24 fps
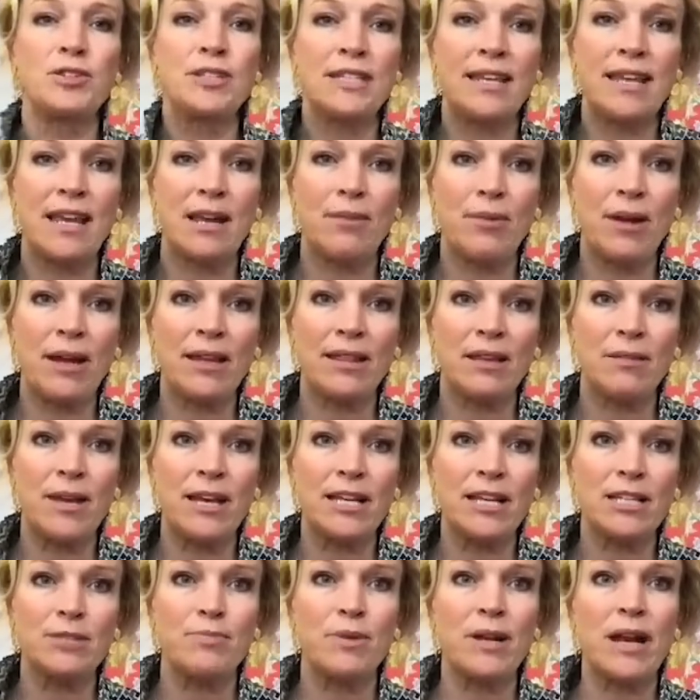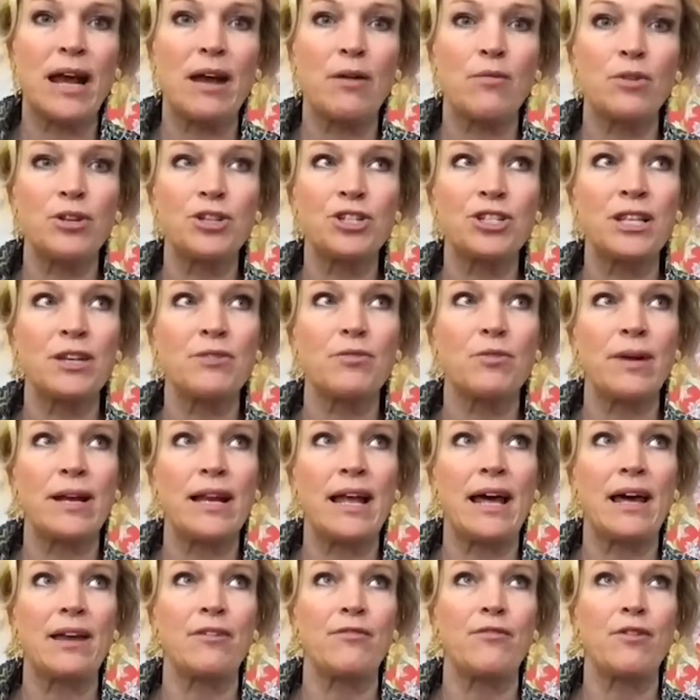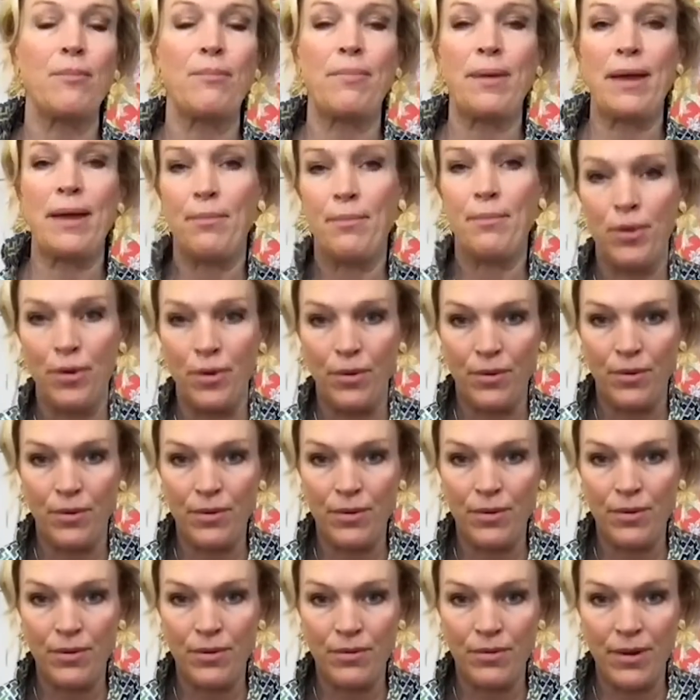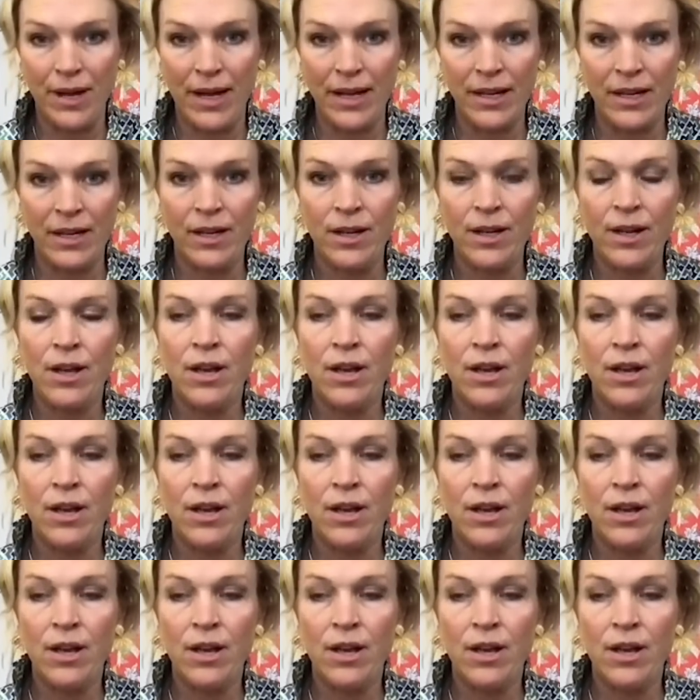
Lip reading: CK Bradley makes, but I wish they were made out of bamboo, right?